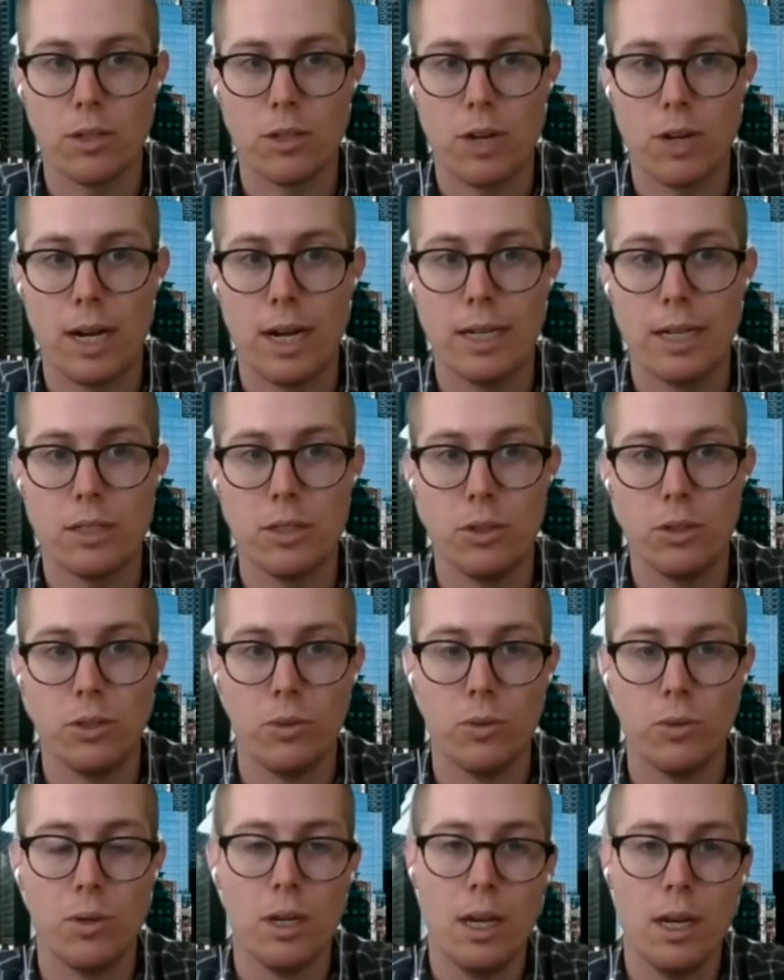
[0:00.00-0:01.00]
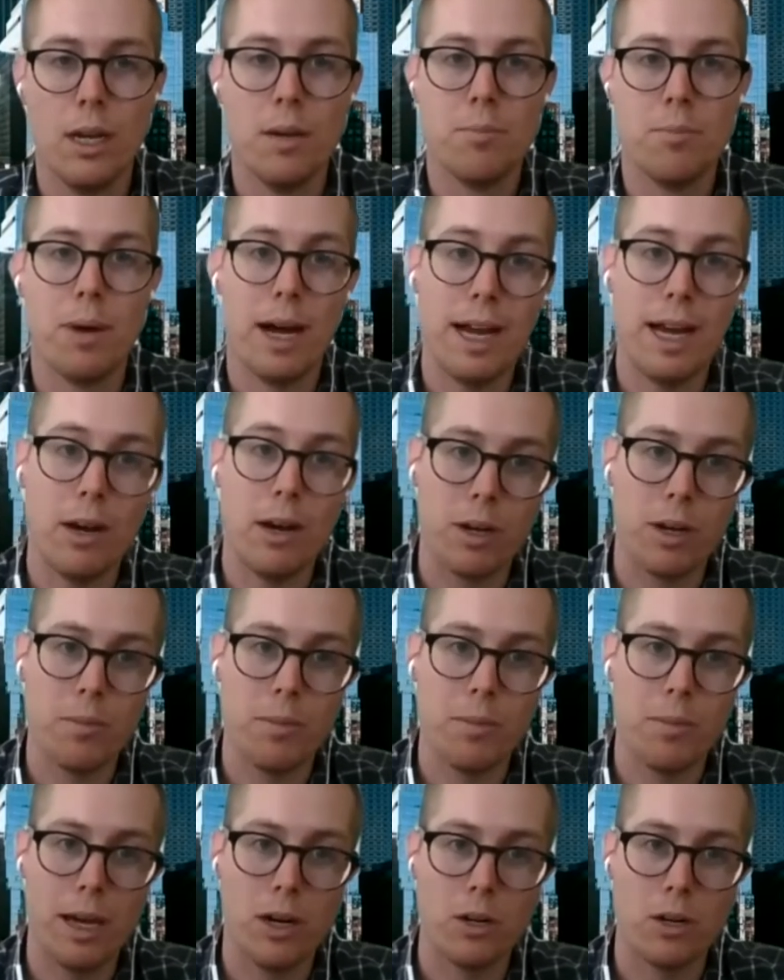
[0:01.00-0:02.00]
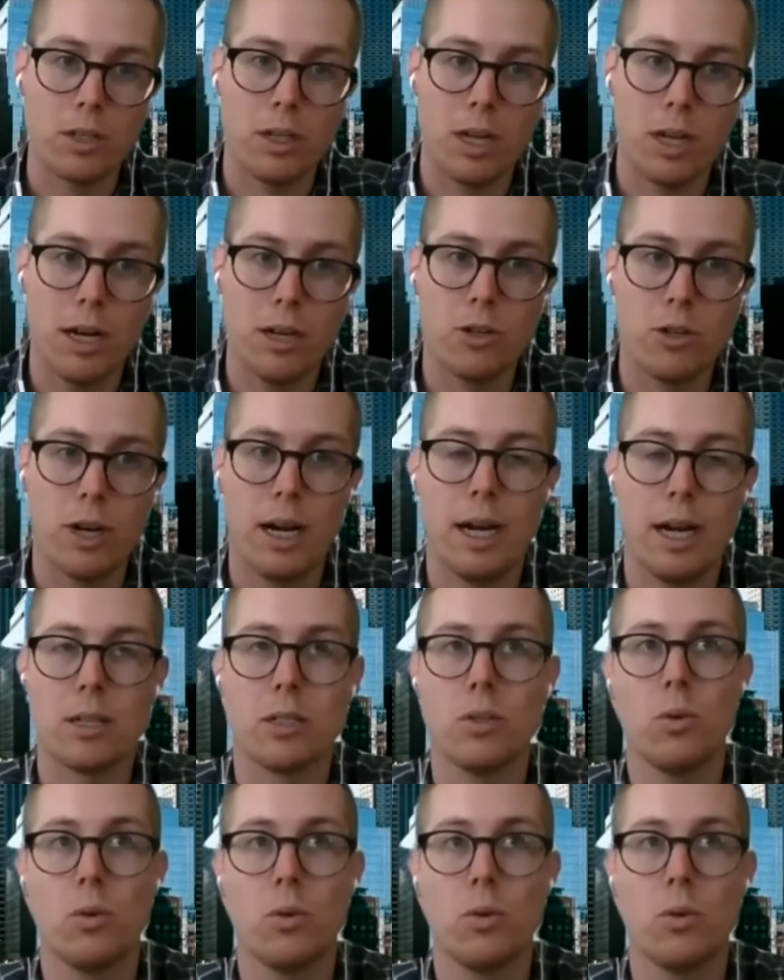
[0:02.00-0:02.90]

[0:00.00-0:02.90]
trying to buy out competitors' contracts.